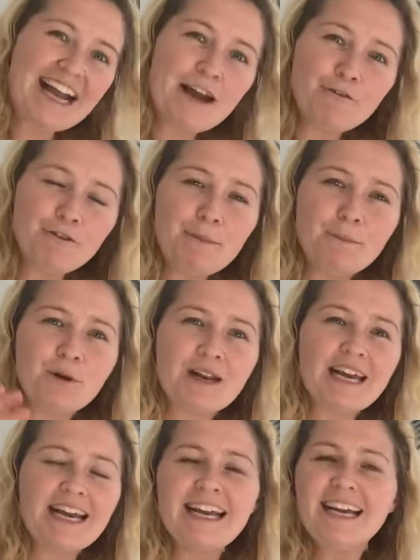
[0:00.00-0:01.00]

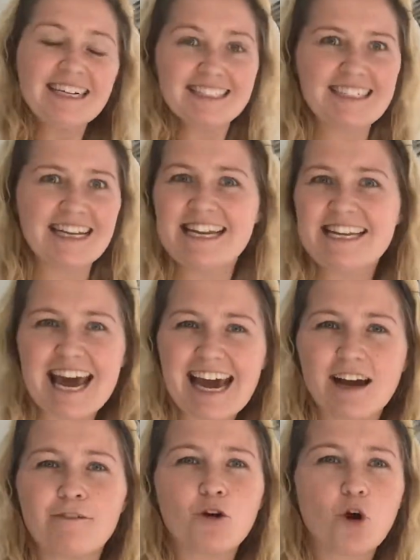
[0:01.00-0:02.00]
everybody. Today
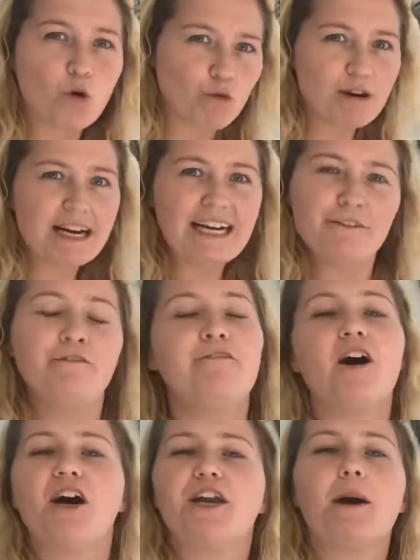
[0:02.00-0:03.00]
I've got a really
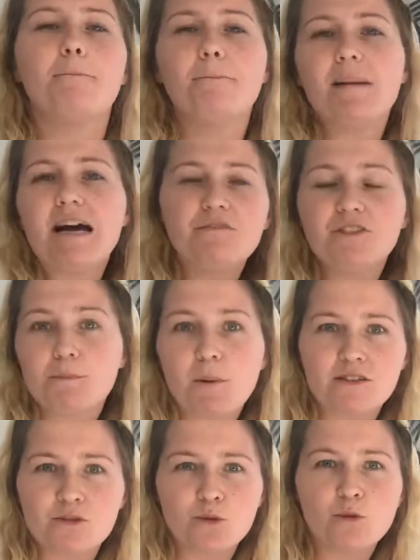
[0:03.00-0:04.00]
fun maths
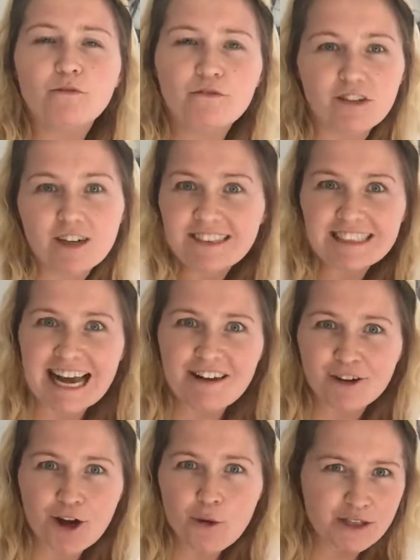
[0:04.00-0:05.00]
puzzle for us to have a
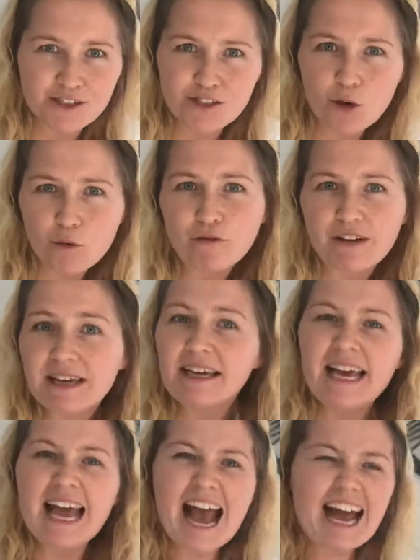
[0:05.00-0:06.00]
go at solving,
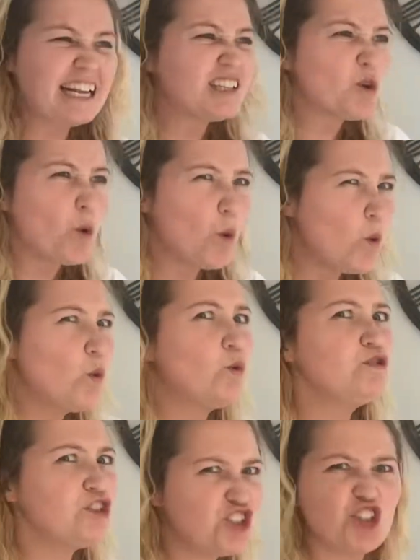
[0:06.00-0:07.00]
and it's all
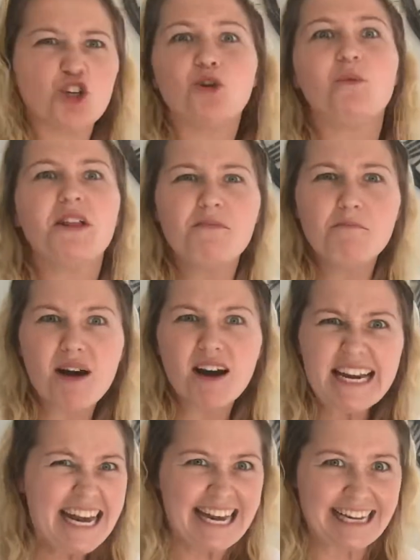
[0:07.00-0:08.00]
to do with
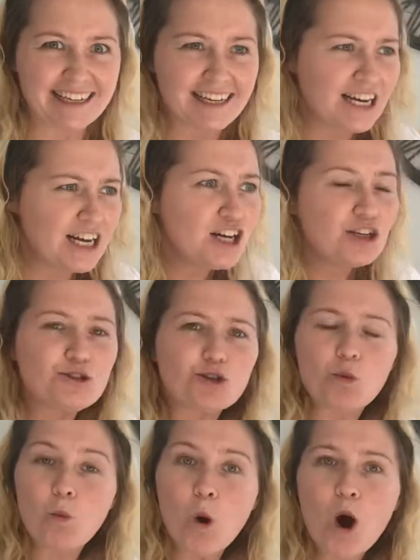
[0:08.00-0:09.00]
money. So
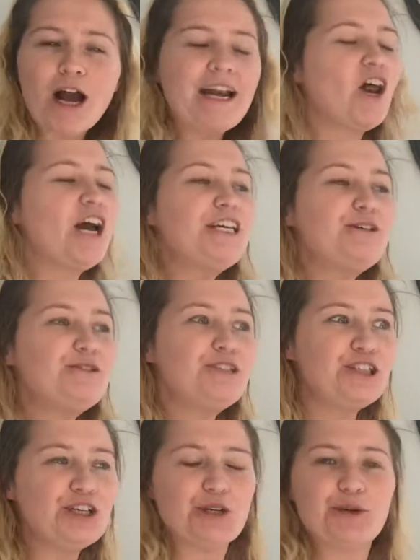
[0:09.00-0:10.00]
what I'd like you to
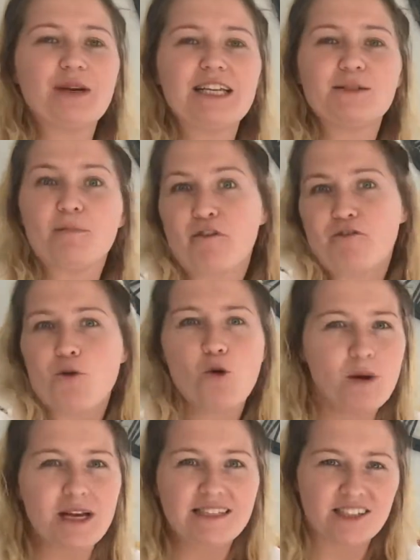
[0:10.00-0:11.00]
do is, before
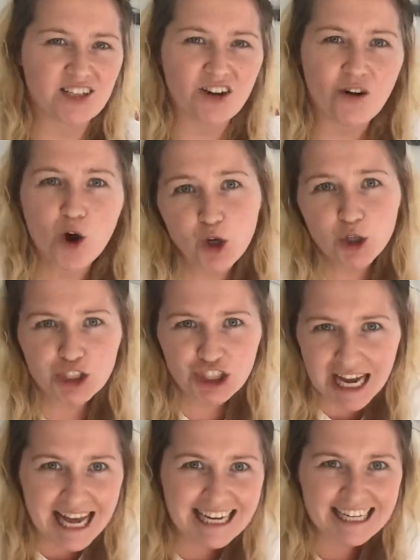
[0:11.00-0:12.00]
we start our
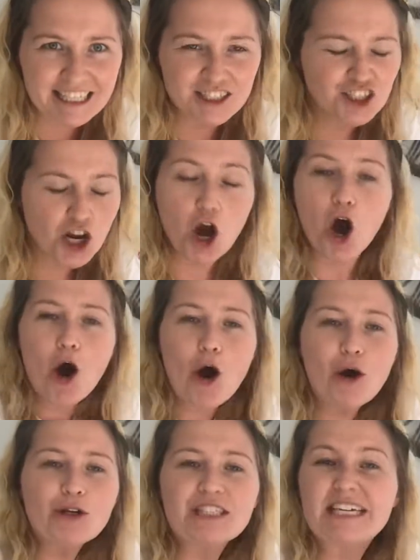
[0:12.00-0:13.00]
challenge,
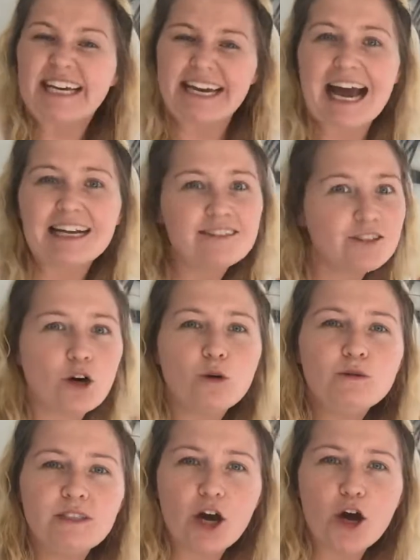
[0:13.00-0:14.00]
ask an
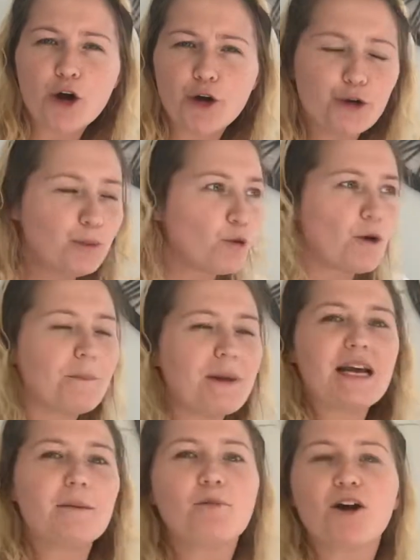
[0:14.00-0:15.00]
adult at home or a
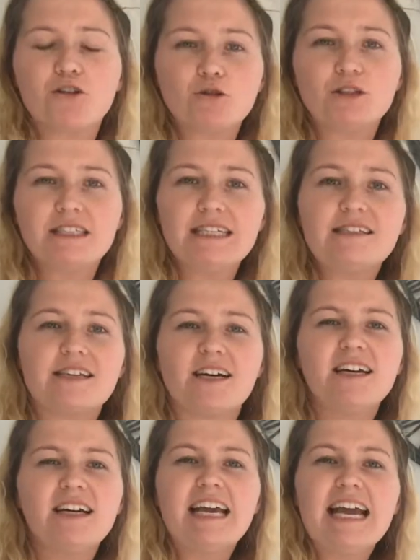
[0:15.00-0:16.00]
bigger brother or sister
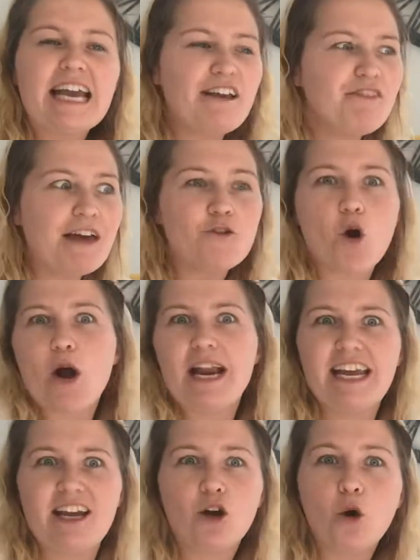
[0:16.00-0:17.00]
if they've got
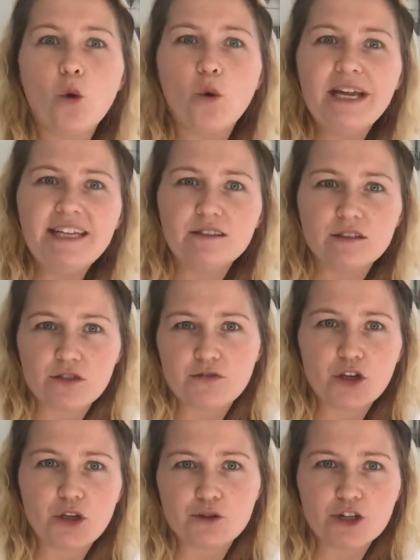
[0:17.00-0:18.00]
any coins
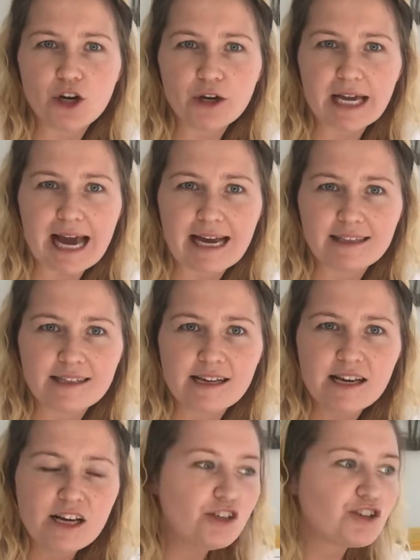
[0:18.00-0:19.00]
for you to look at.
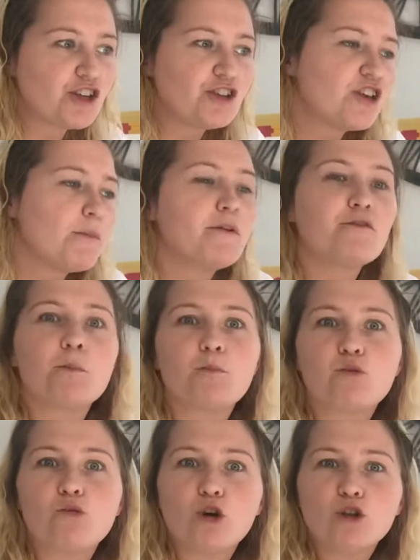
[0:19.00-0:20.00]
So some of the
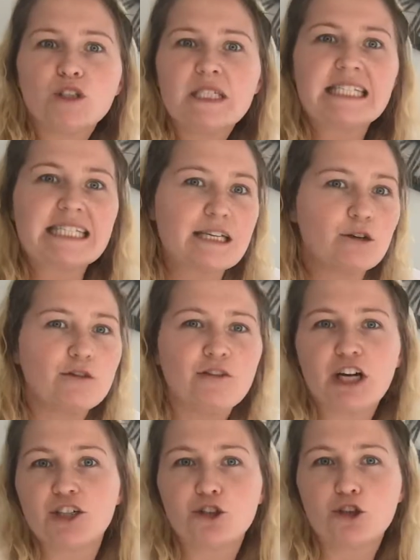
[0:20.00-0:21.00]
bronze, silver
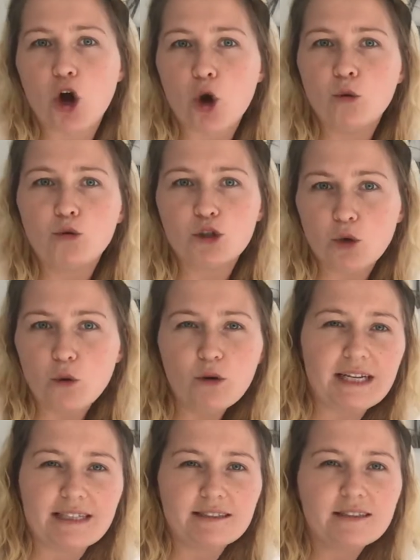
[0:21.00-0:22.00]
and gold
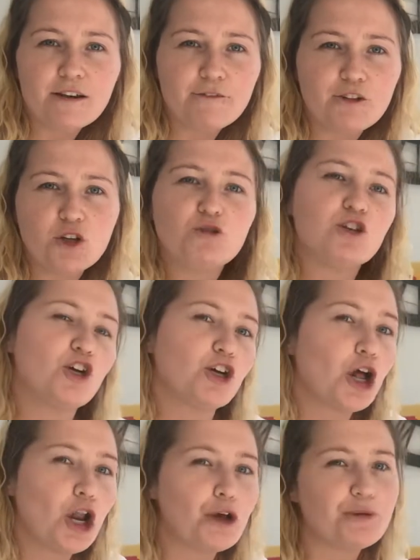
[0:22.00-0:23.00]
coins for you to look
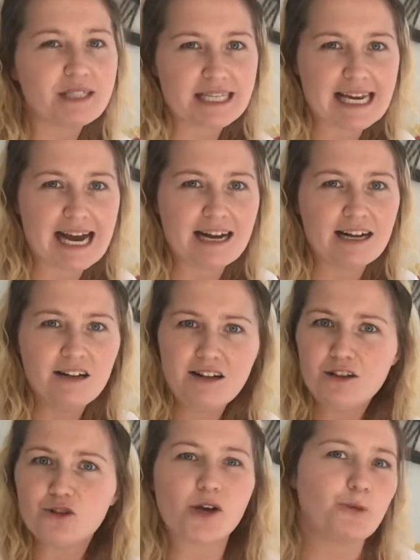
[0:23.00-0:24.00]
closely at.
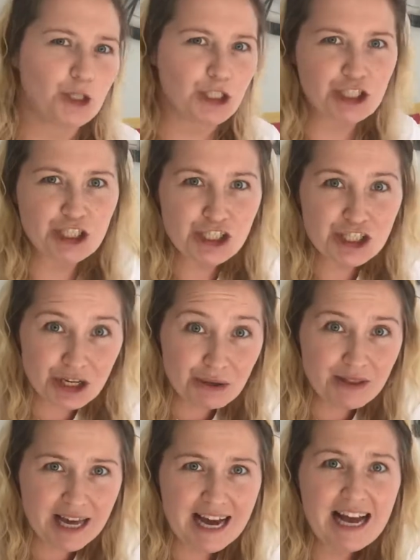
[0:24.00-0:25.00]
So I want you to do
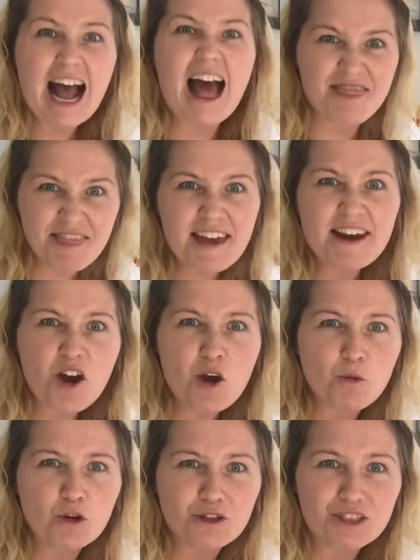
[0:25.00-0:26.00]
that, and then I
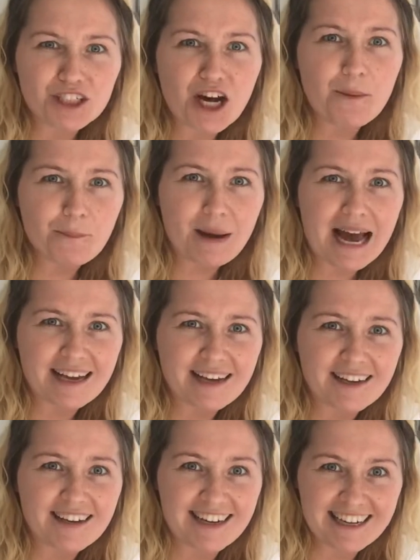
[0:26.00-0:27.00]
want you to come back,
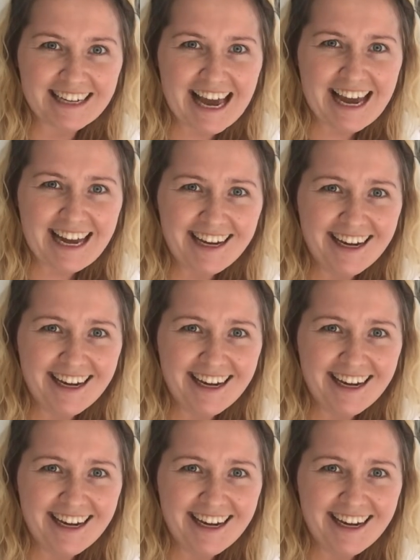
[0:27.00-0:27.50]
okay?